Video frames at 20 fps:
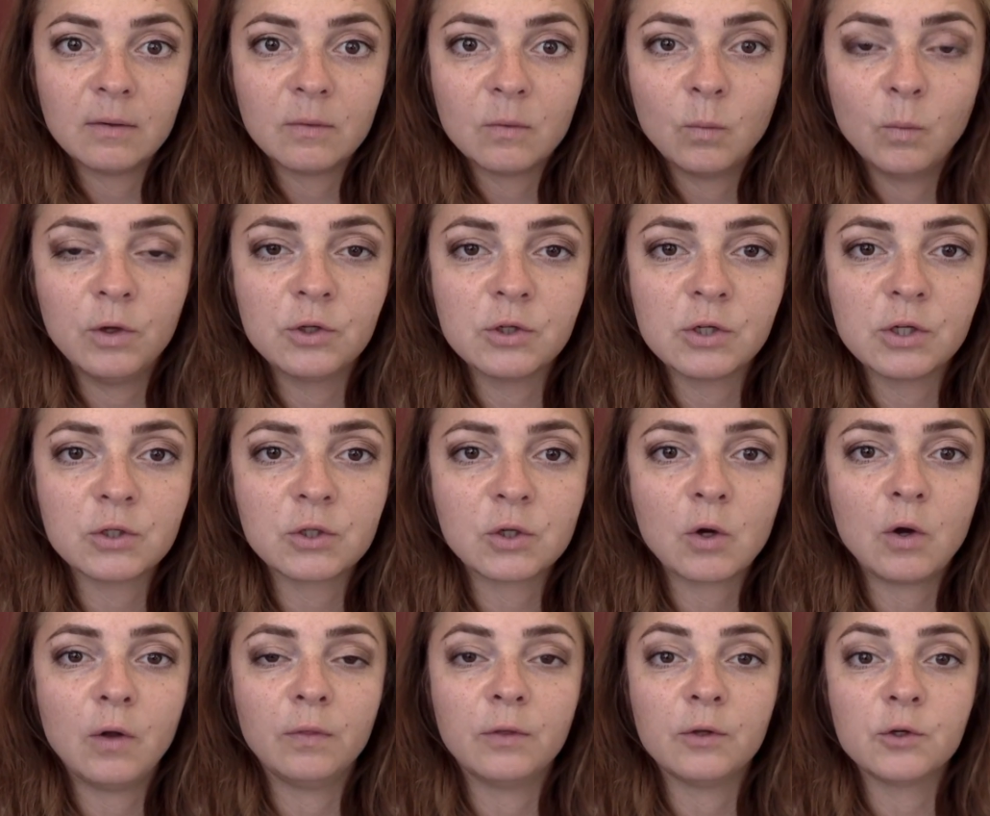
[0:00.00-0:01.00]
which is
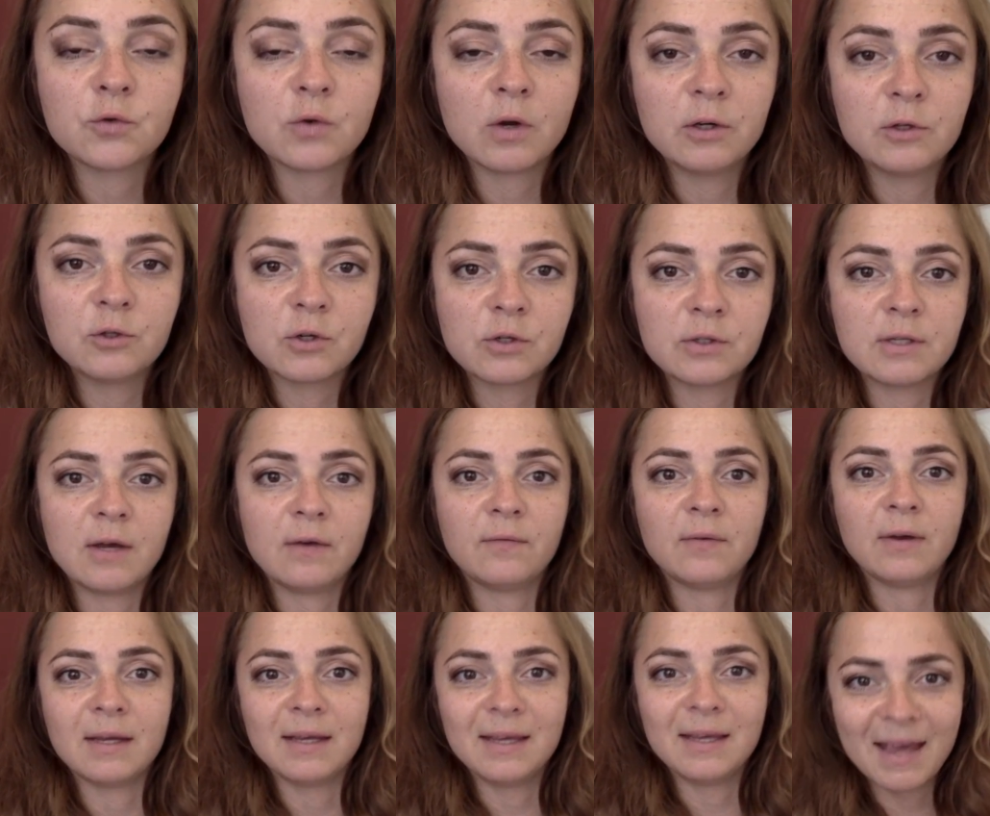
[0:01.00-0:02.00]
called the Trust Yourself
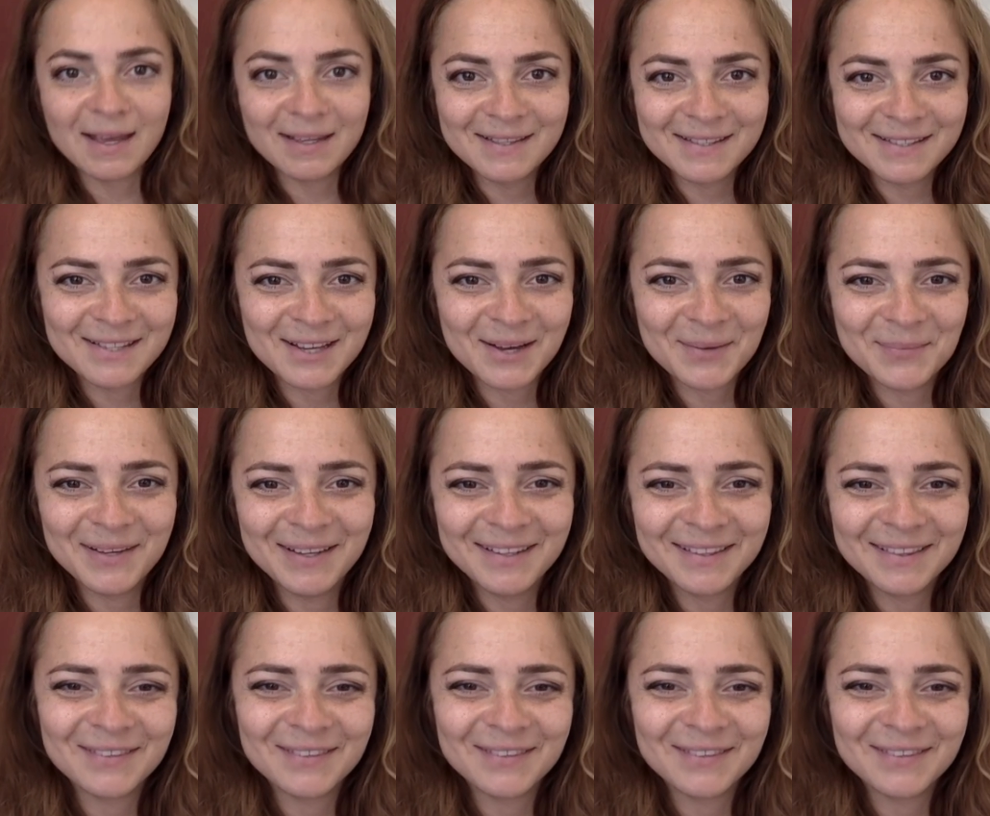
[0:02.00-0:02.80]
Again Summit.